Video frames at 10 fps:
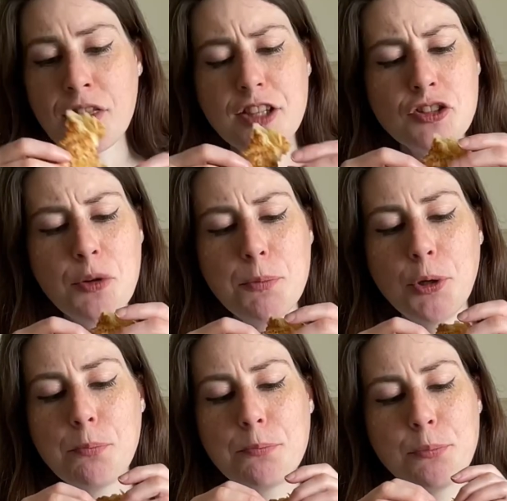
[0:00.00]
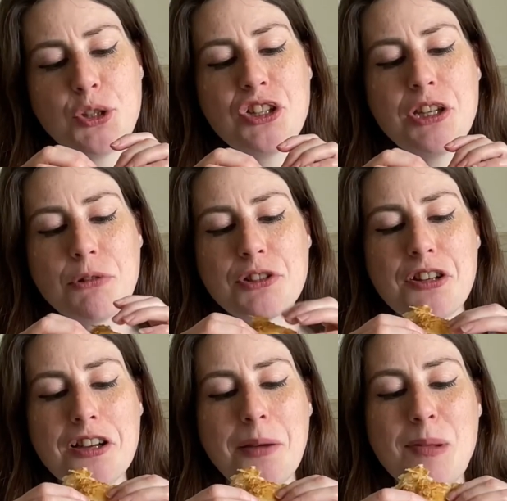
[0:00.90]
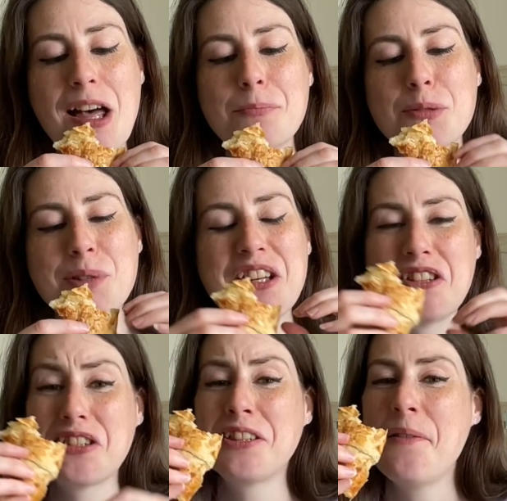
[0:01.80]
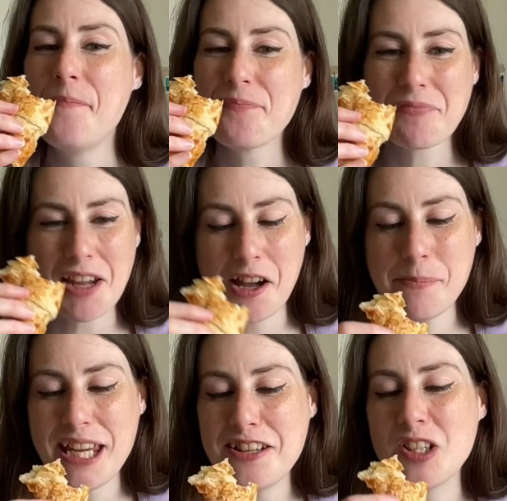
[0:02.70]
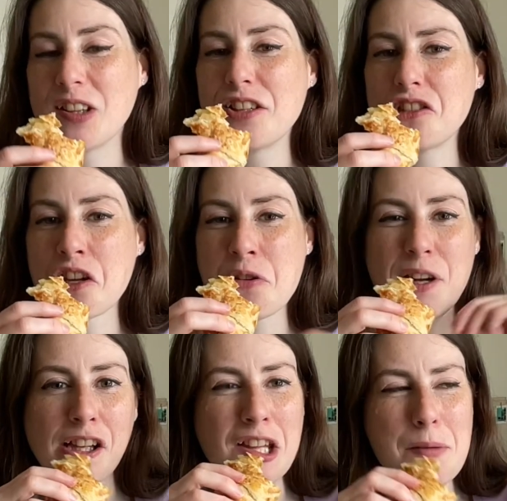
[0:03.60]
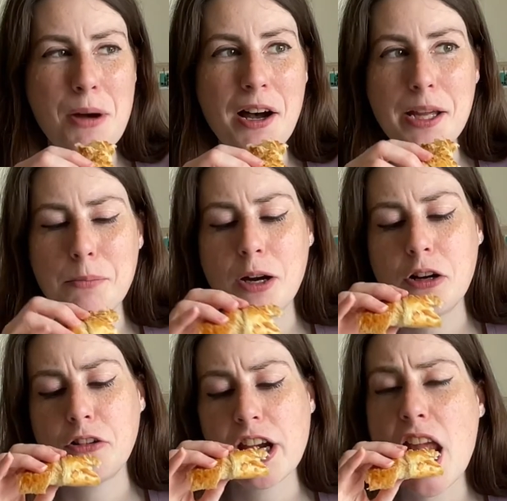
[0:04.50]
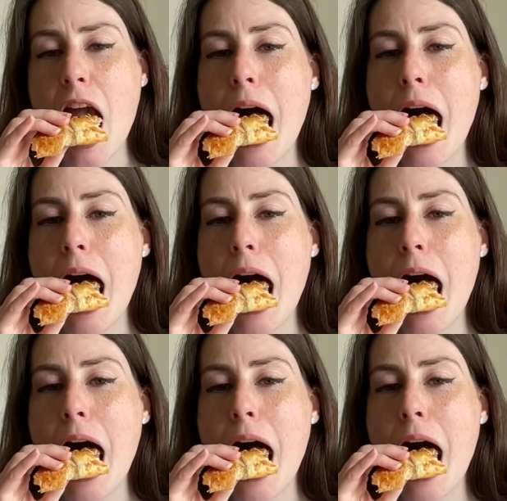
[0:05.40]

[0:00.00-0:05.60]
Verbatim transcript: There's no point putting you on a time lapse because I'm eating this so quickly, but I am hungry.